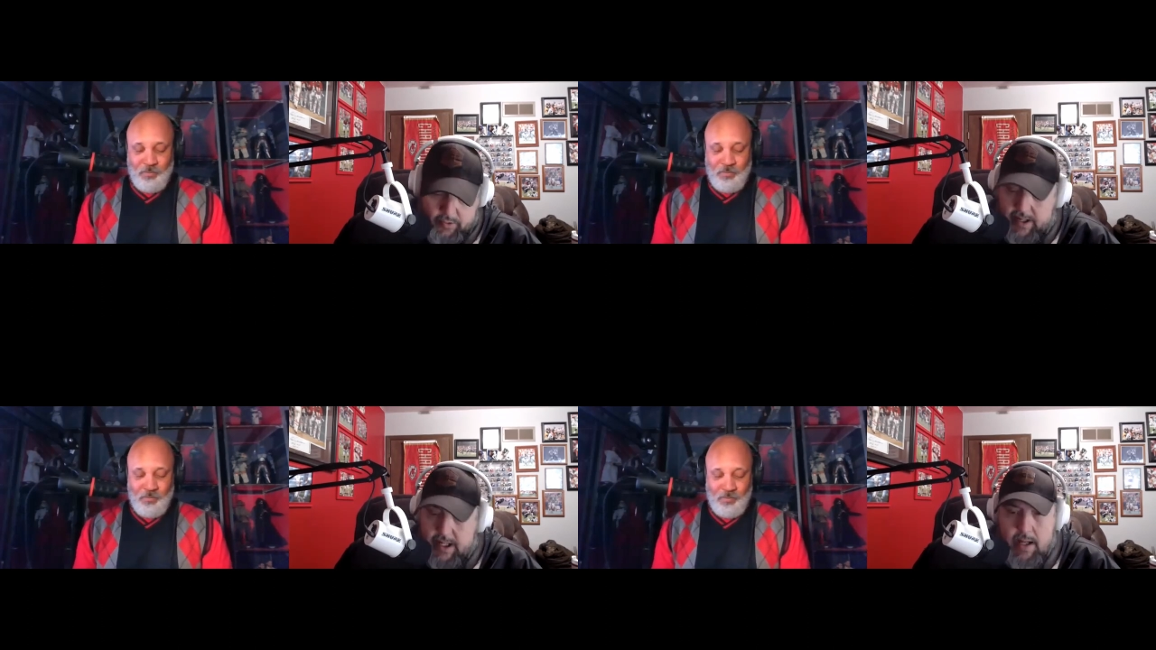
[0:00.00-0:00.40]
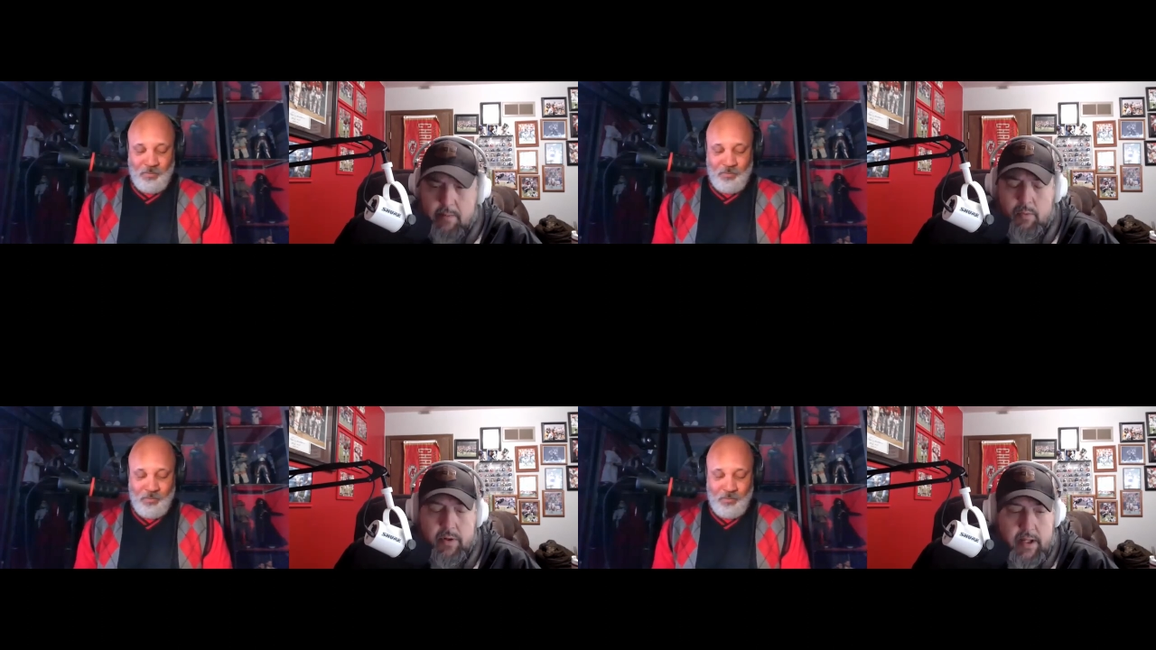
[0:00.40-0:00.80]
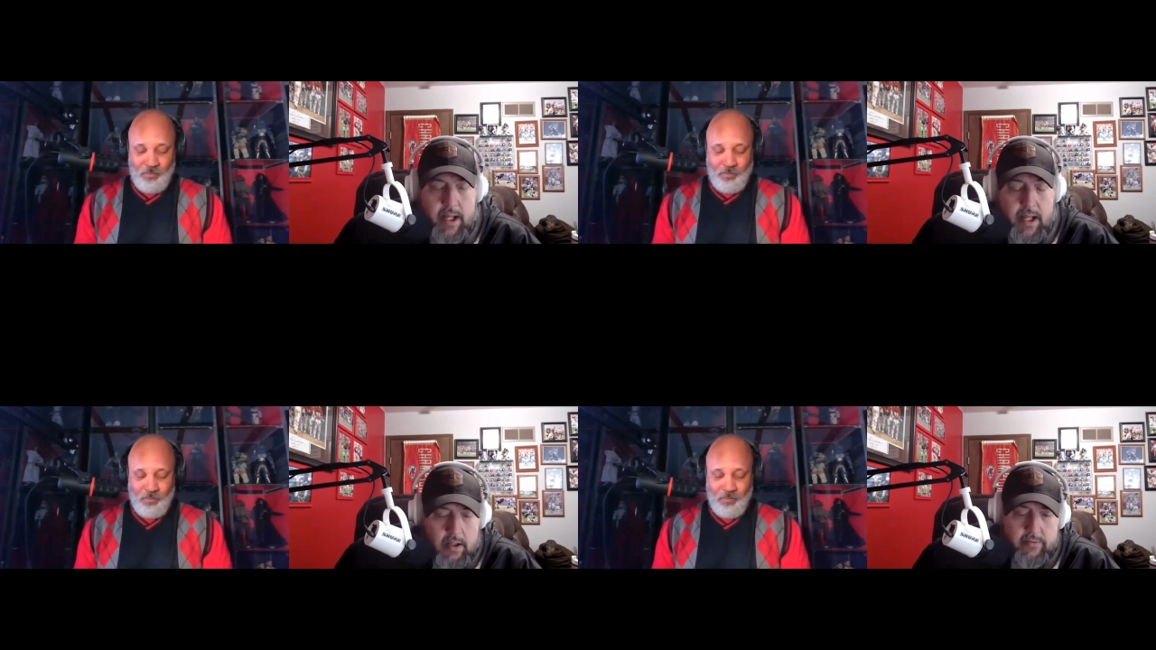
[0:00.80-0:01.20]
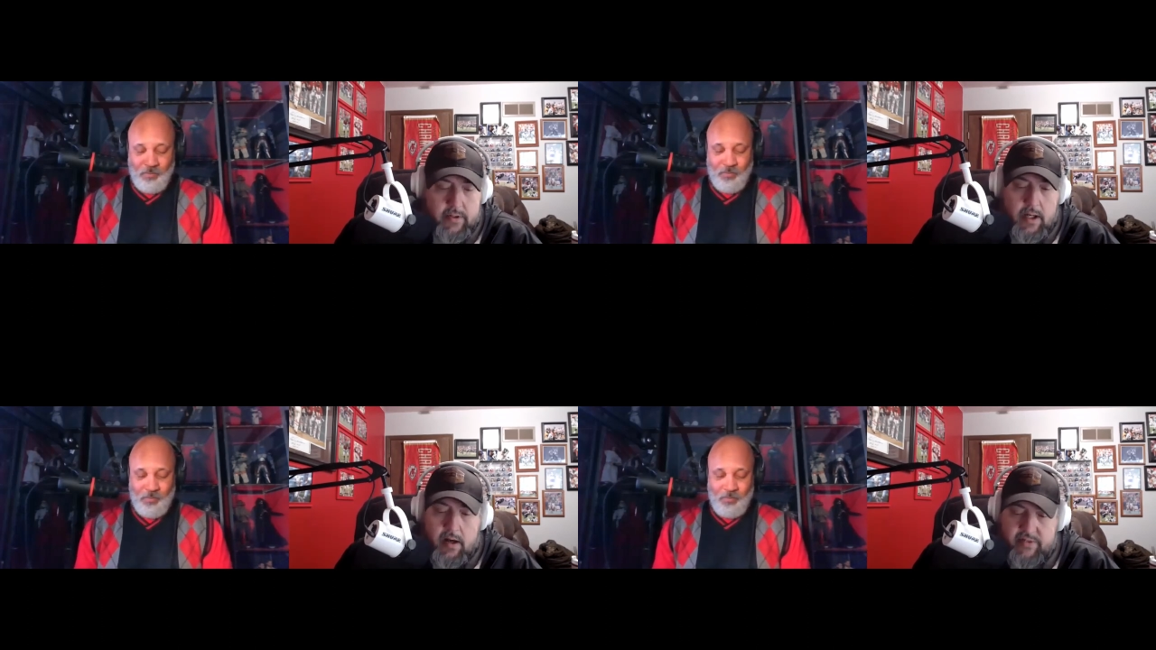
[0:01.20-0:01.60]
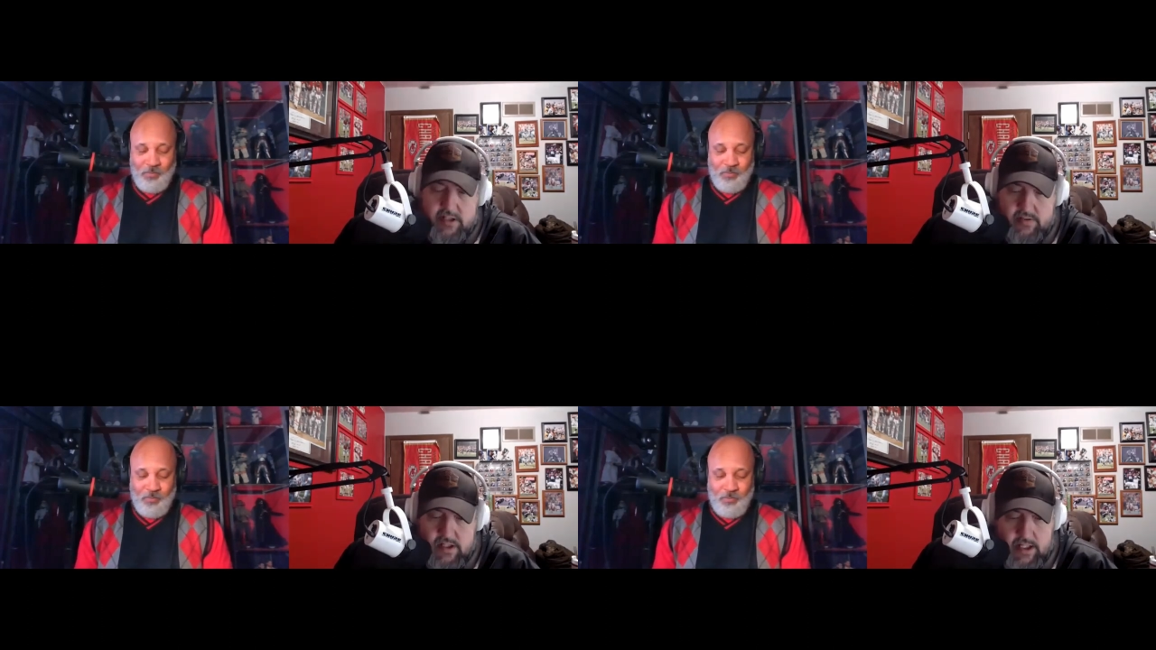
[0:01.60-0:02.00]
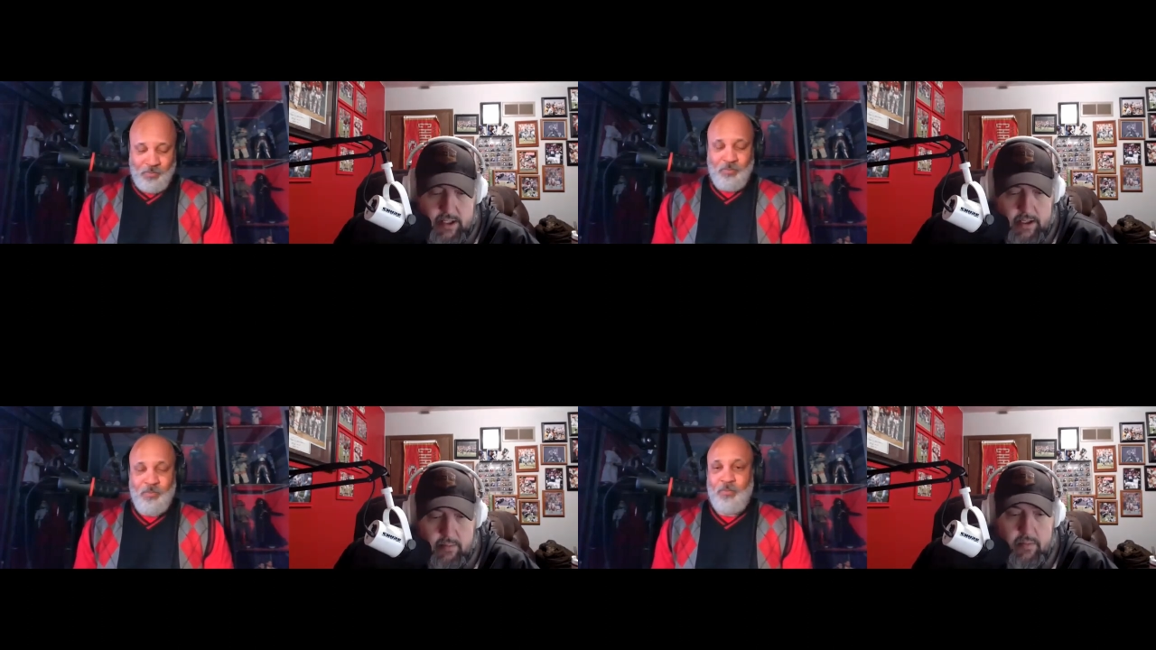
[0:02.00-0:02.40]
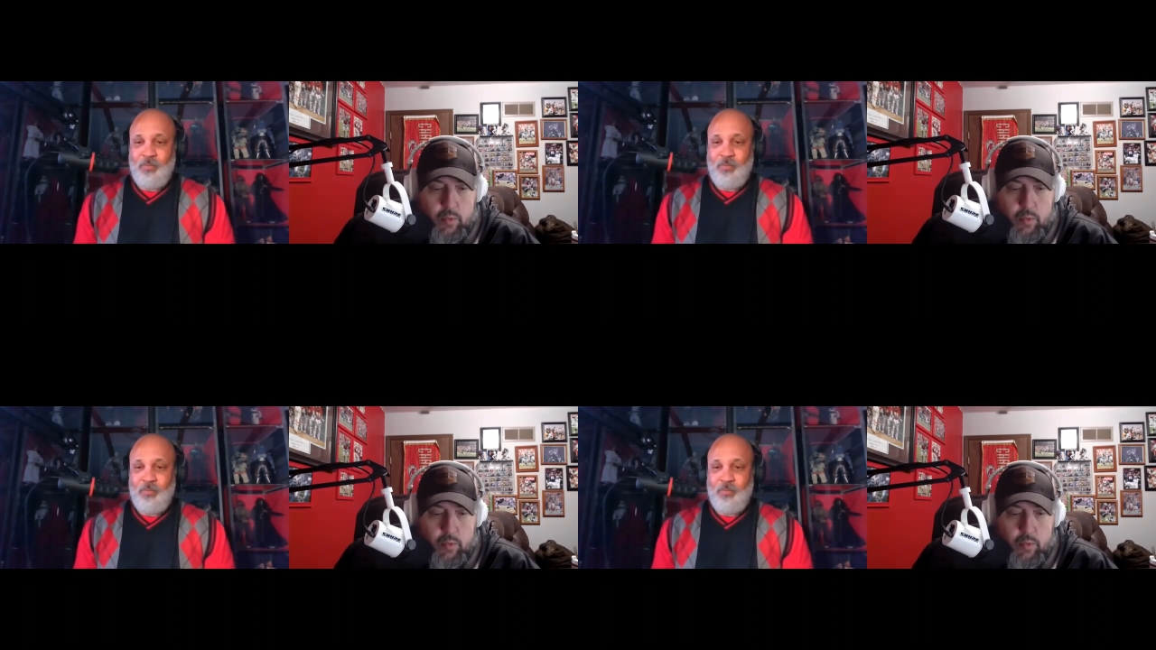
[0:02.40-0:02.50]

Speaker 1: They came in with a hell of an offensive scheme